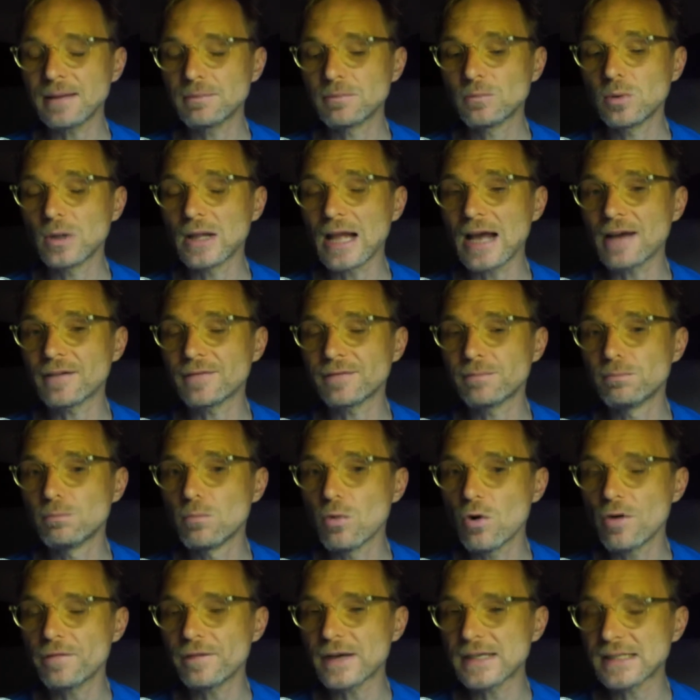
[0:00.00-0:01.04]
will have
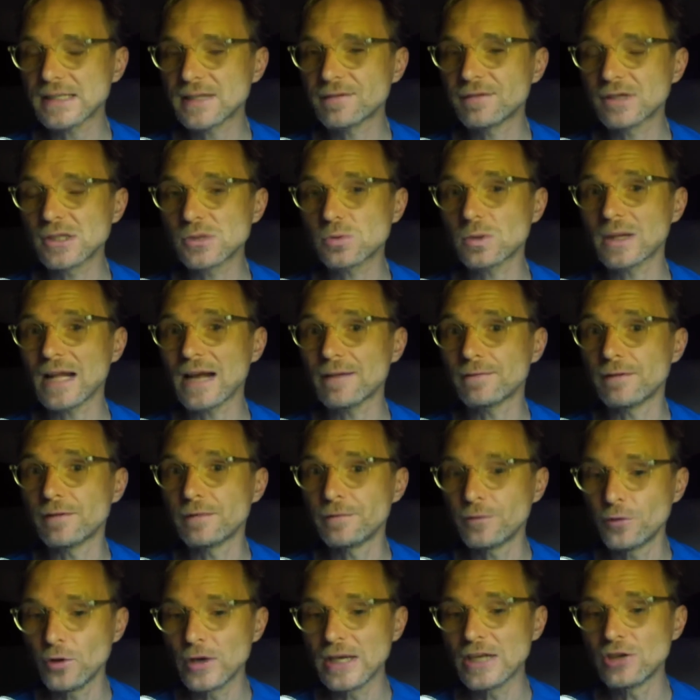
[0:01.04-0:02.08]
a
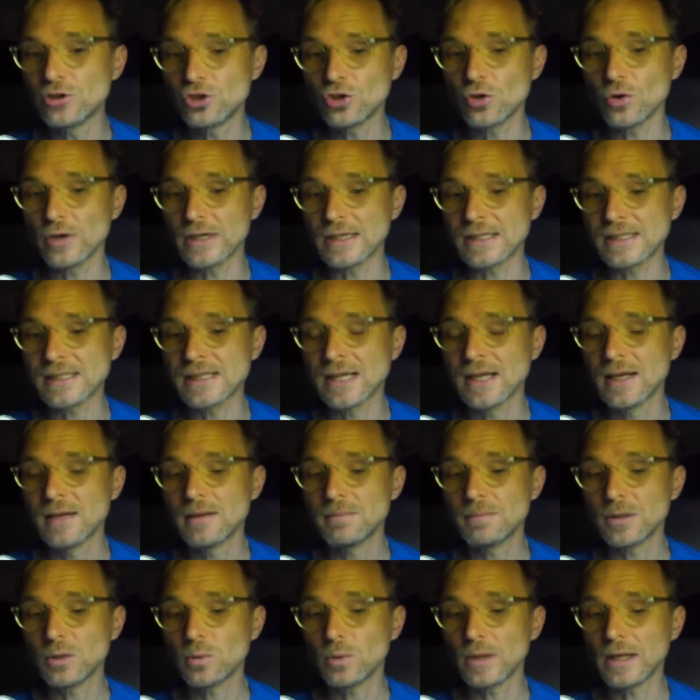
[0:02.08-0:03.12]
free choice
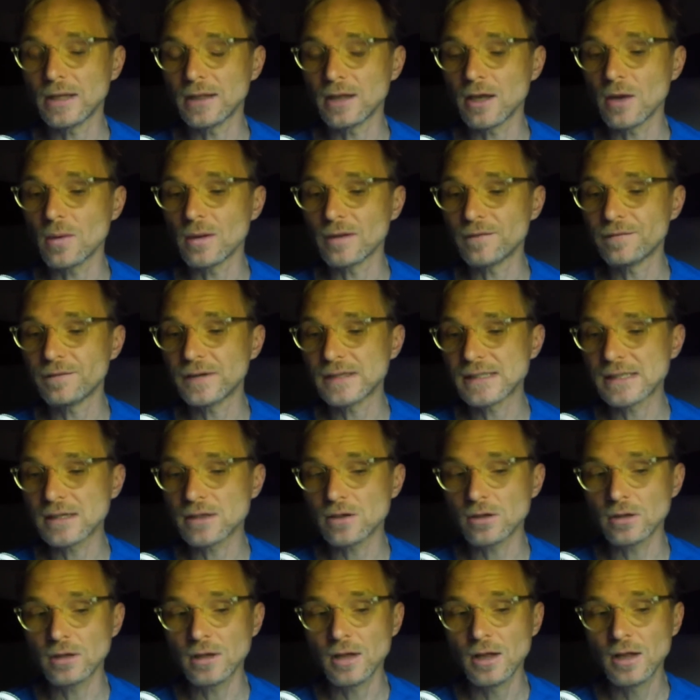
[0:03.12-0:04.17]
between going
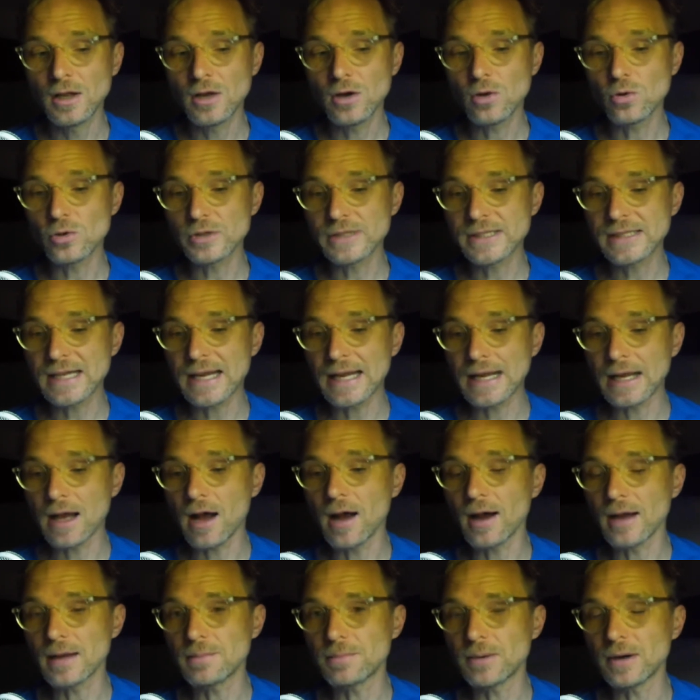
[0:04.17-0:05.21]
physical or staying
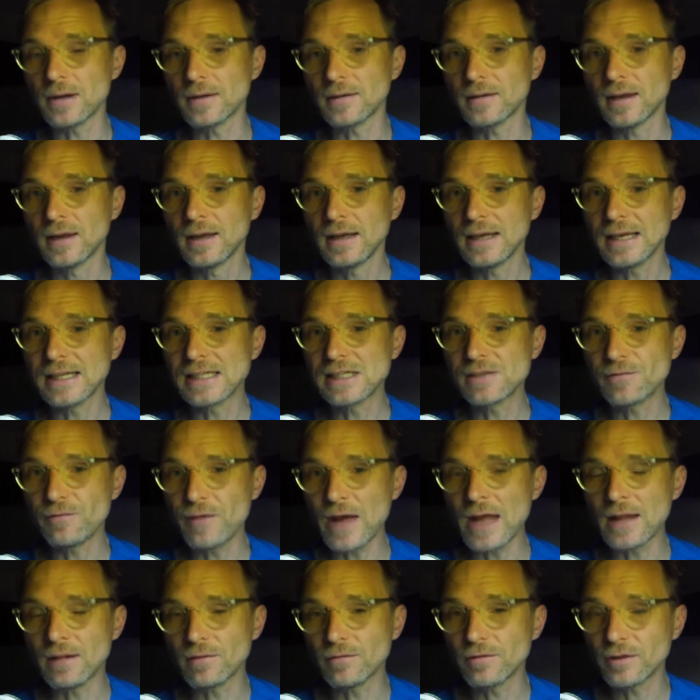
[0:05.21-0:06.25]
hybrid. It's
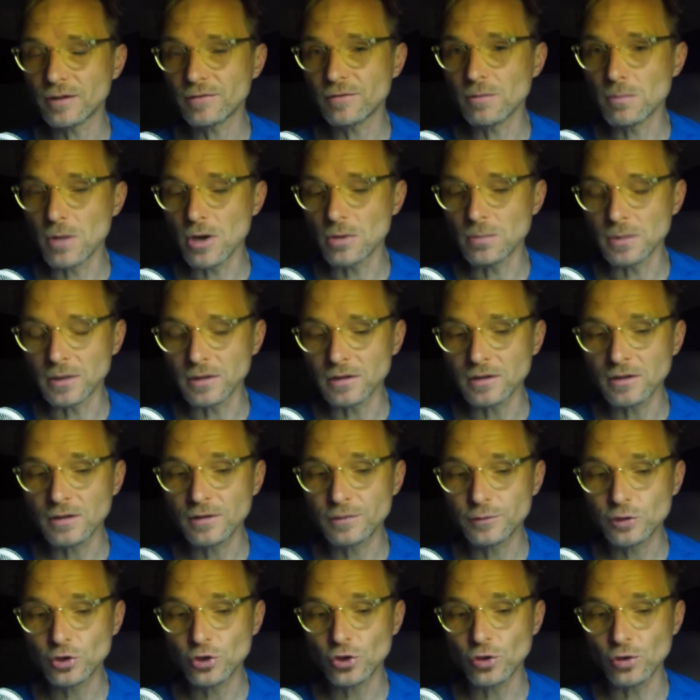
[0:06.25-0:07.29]
then that the moment
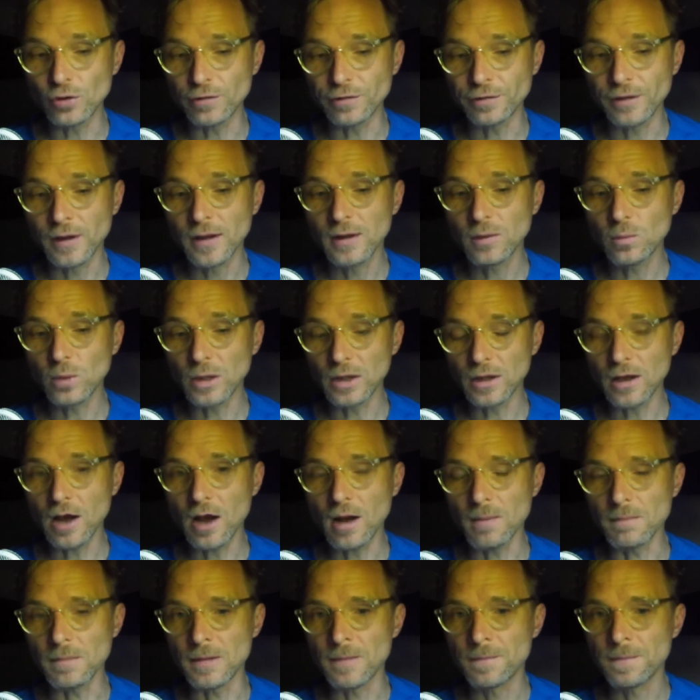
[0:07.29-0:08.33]
of truth will
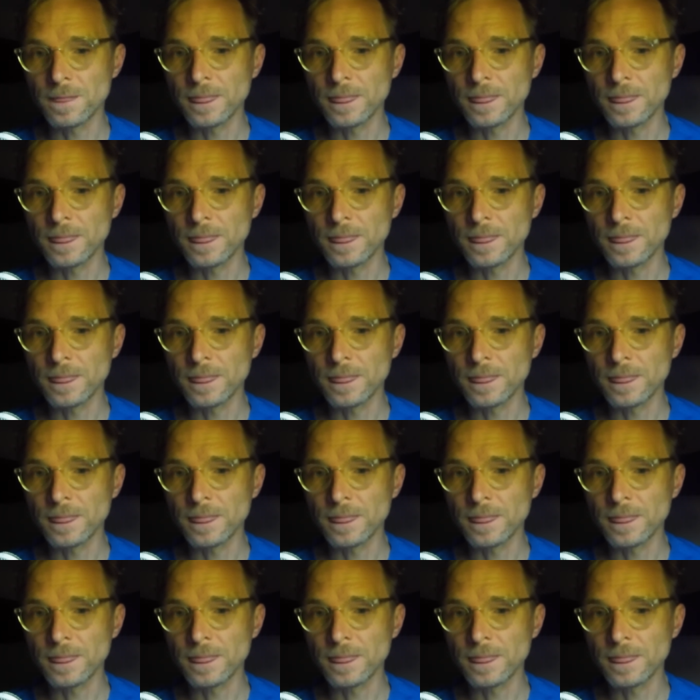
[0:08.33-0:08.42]
come.